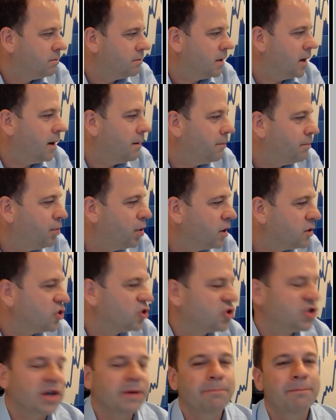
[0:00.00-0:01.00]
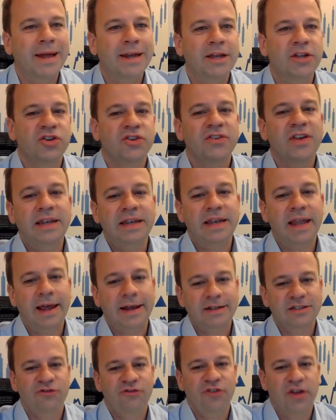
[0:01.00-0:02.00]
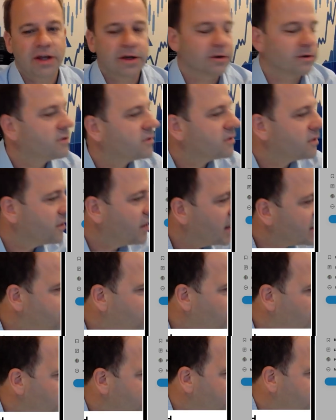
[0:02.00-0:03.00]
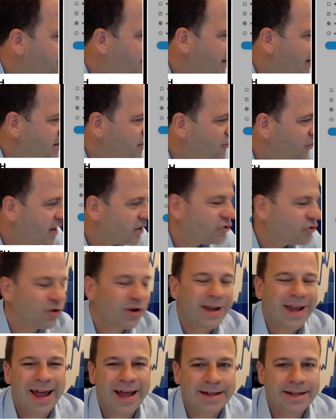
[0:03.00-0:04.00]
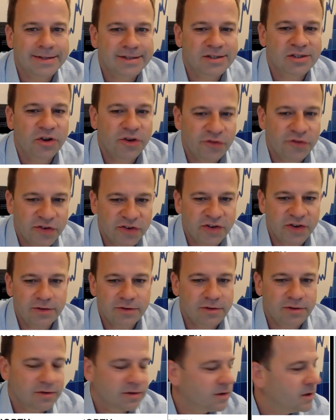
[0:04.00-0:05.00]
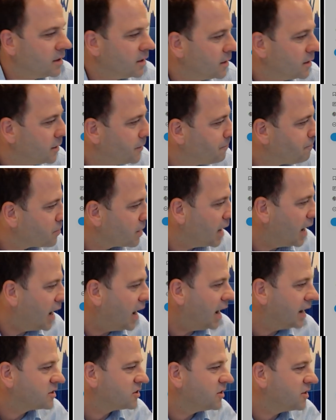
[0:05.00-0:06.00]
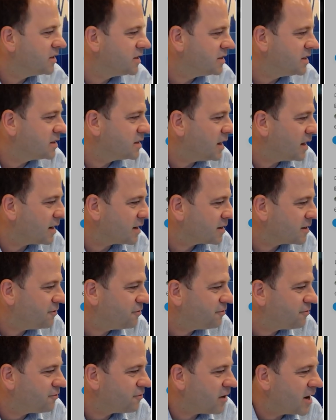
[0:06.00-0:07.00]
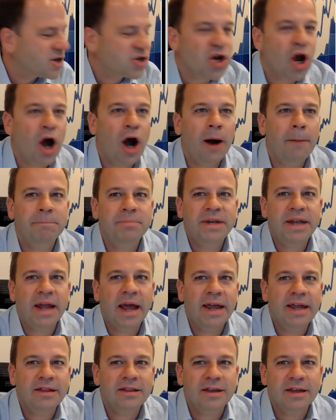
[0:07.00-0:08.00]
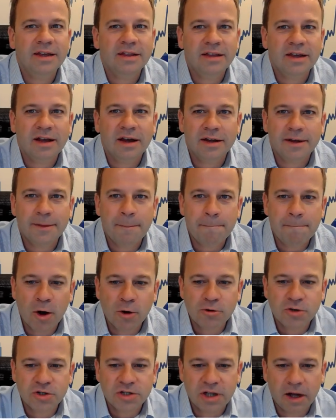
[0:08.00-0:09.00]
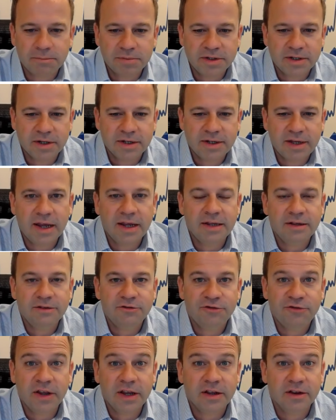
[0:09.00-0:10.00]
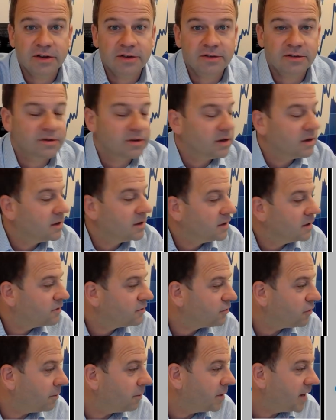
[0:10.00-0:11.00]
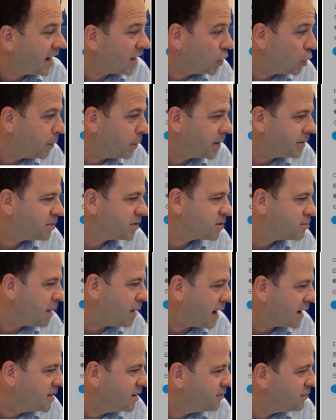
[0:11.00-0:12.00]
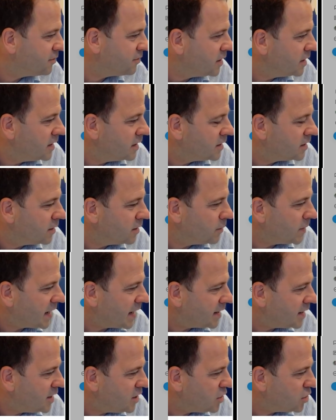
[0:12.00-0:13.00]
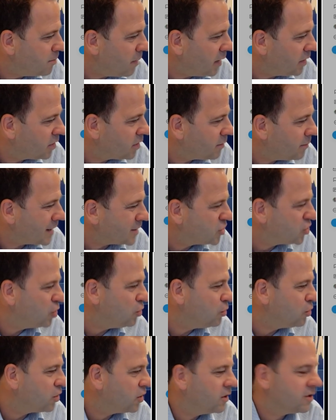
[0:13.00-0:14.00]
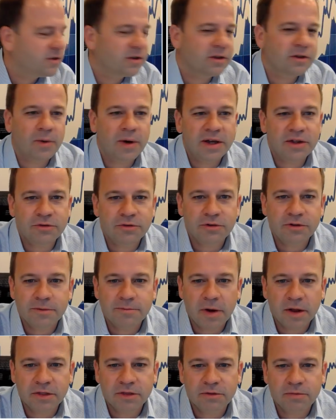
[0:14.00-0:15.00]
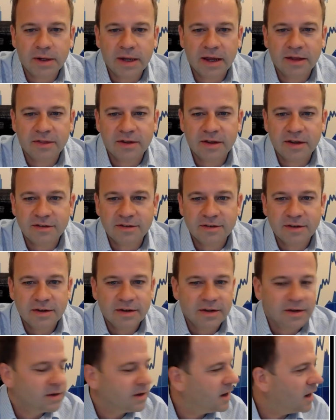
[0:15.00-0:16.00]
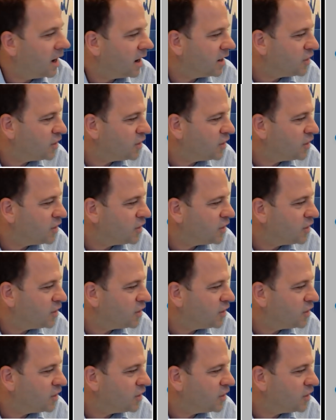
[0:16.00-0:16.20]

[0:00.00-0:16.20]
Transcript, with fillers: uh, Purchasing Managers Index figures. So that's both for manufacturing and services. And so this is like the fresh update, the, the kind of most up-to-date figures from an economic perspective that we get each month. About two-thirds of the way through the month, we get these uh,